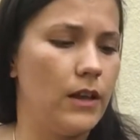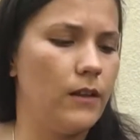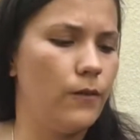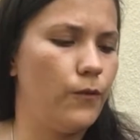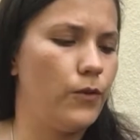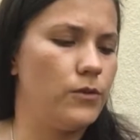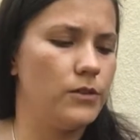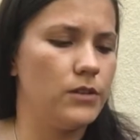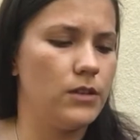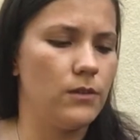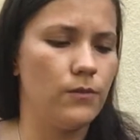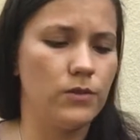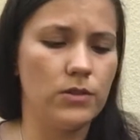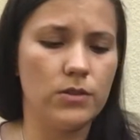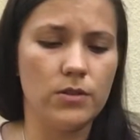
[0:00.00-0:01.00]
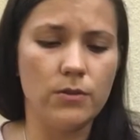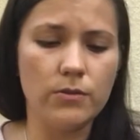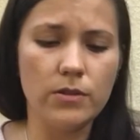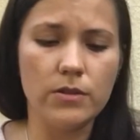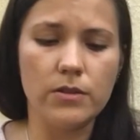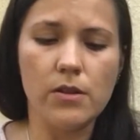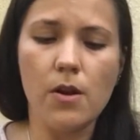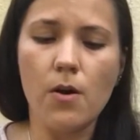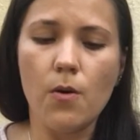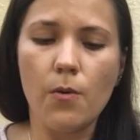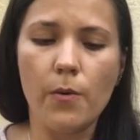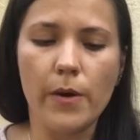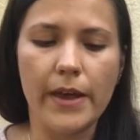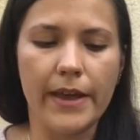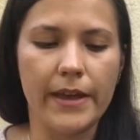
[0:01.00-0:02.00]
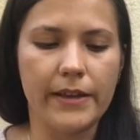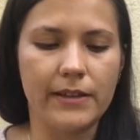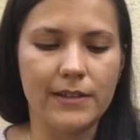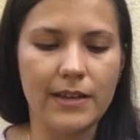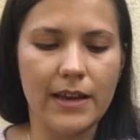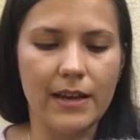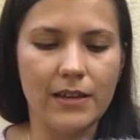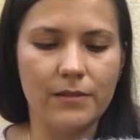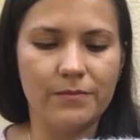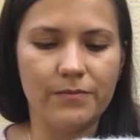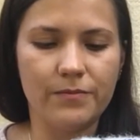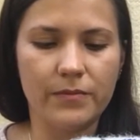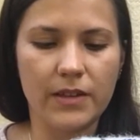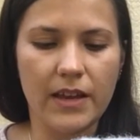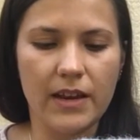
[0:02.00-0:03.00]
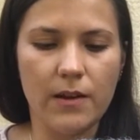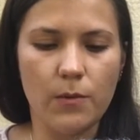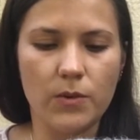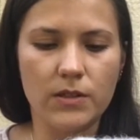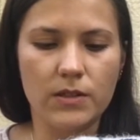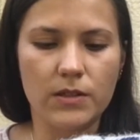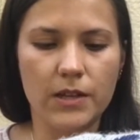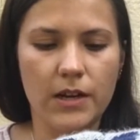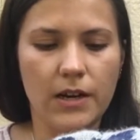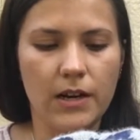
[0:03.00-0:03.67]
At first it was so slow, and I kind of was